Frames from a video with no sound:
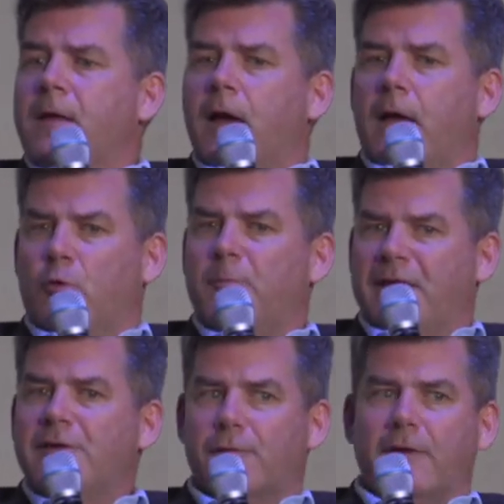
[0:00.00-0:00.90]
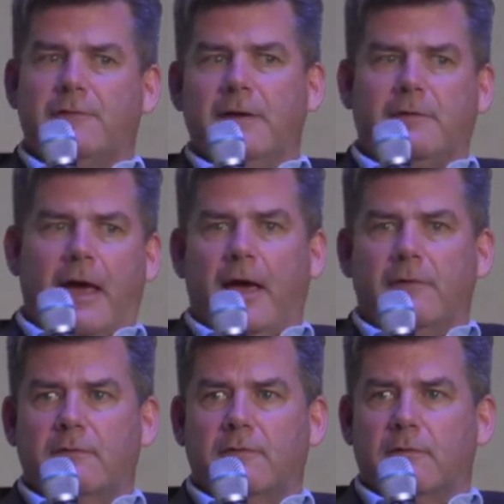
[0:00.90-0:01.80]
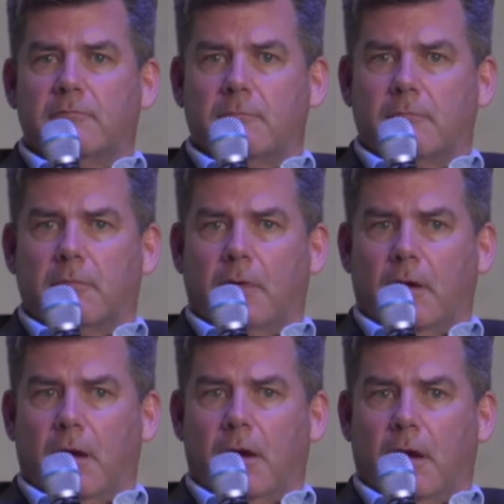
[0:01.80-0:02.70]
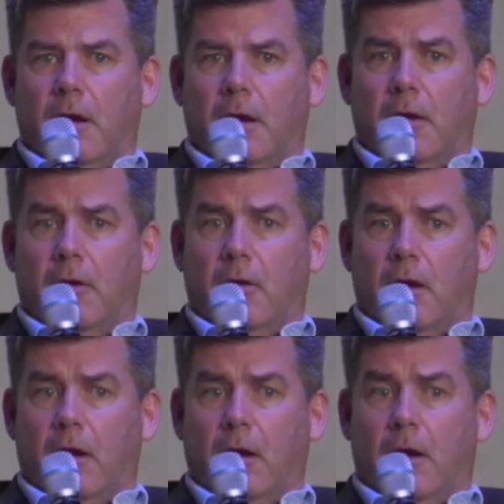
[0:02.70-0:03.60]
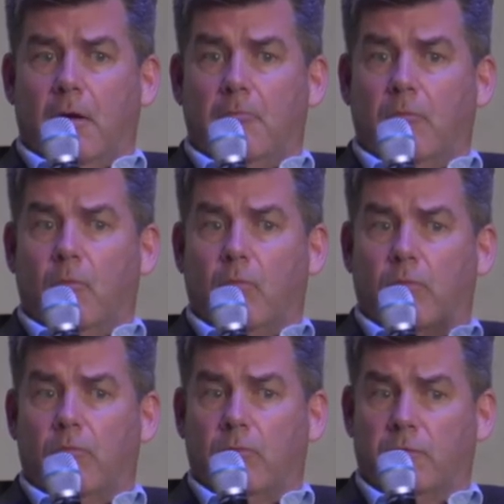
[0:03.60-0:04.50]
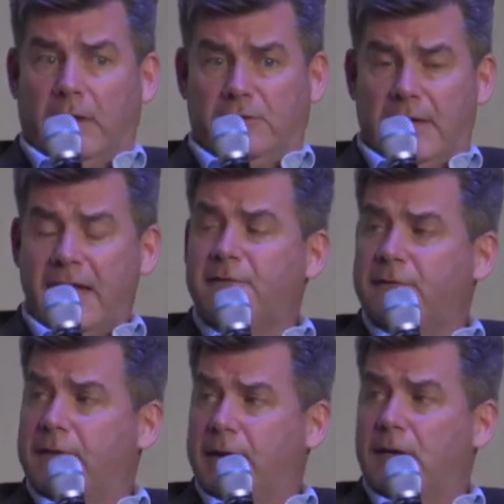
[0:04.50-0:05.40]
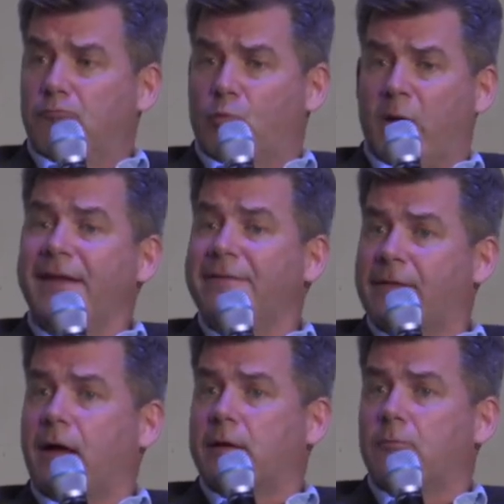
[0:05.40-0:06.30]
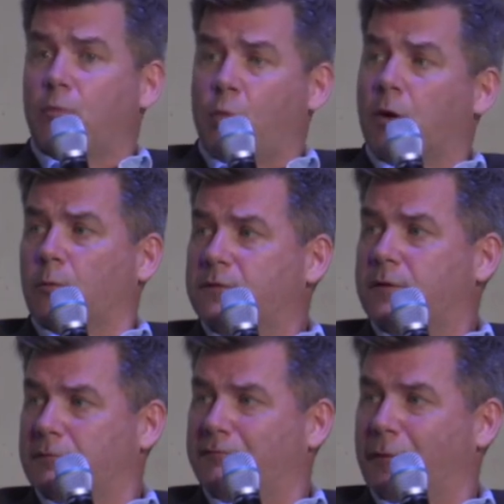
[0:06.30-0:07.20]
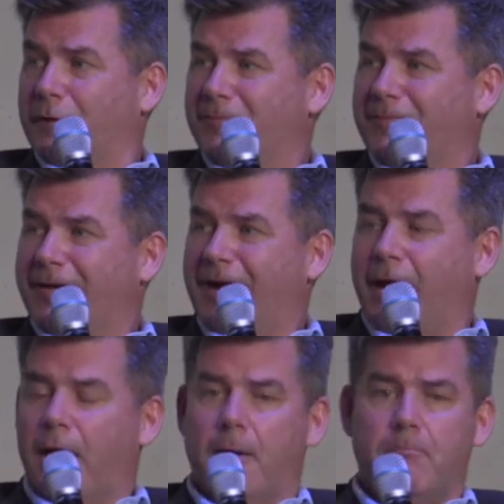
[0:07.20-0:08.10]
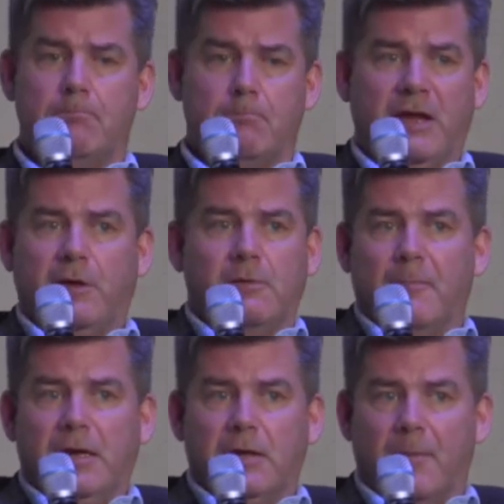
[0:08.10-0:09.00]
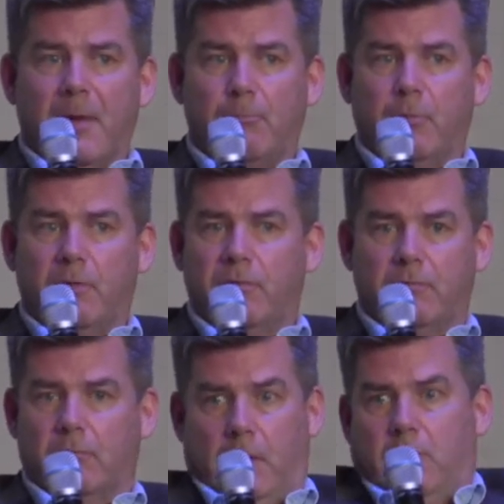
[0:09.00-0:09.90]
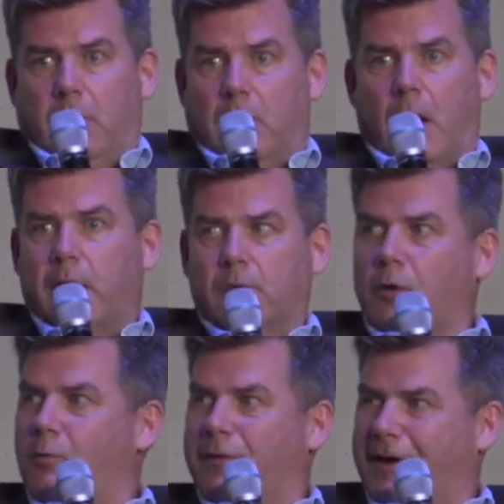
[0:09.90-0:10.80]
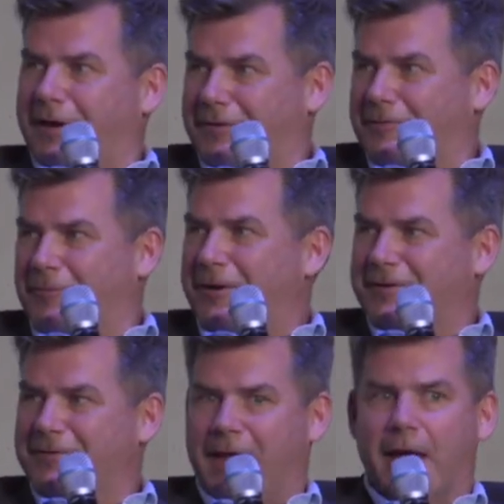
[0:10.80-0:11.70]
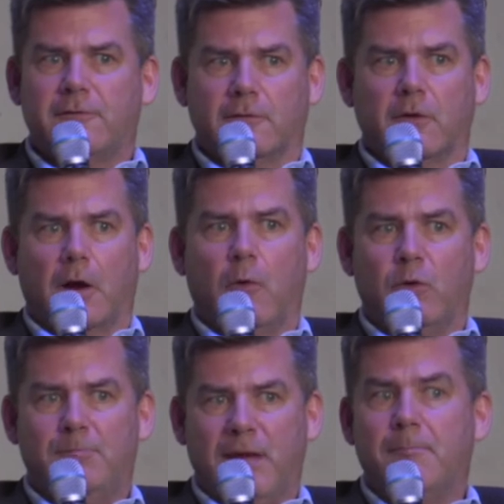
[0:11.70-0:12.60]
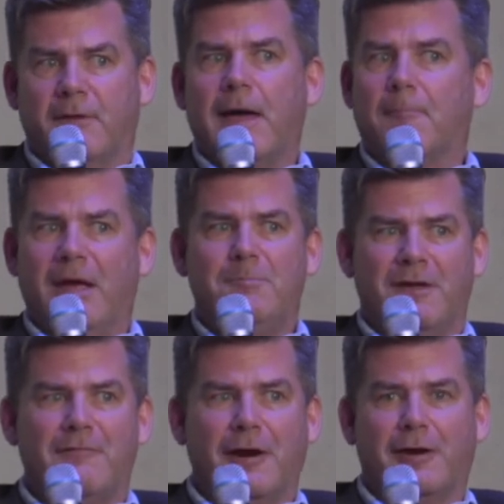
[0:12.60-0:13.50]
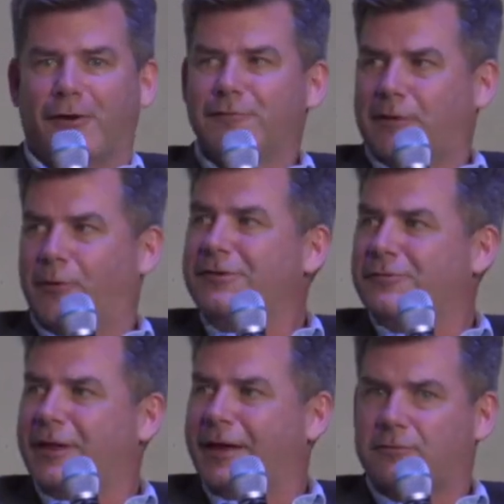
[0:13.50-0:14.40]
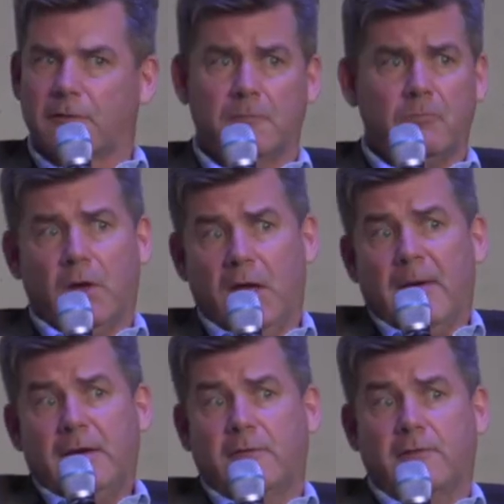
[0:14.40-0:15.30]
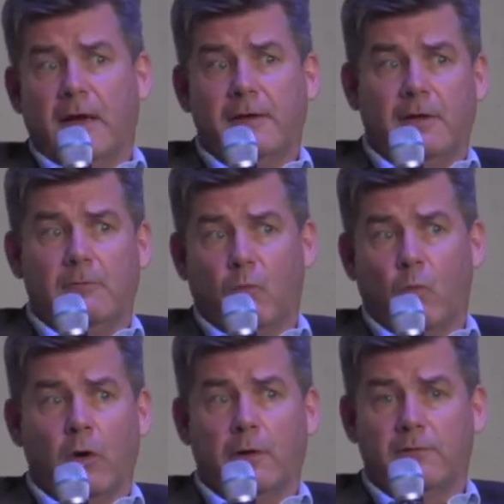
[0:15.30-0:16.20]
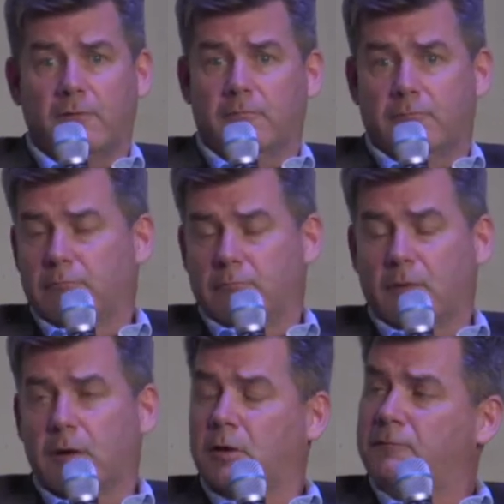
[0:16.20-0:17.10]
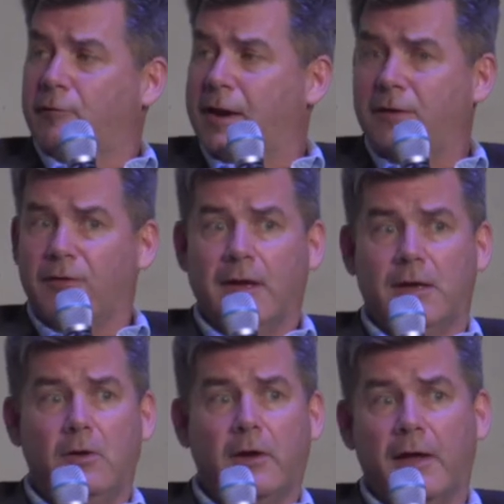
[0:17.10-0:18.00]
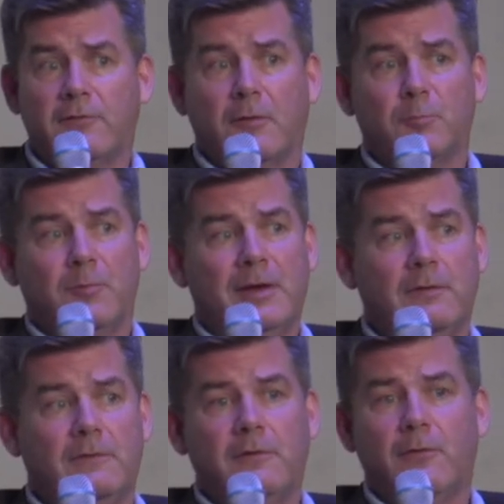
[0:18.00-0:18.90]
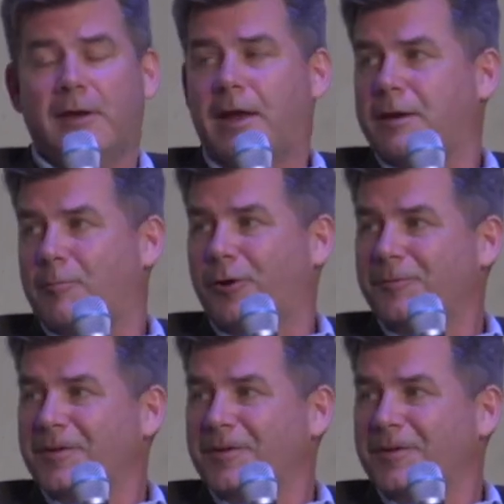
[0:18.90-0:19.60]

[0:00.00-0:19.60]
it would be interesting to ask uh, um, such an entity what it thought war was good for um, because it might come up with, well, I don't know what, that, what the answer uh, would be, but that might be a very consequential answer. It might decide that war is not good for anything and you guys aren't permitted to do it anymore.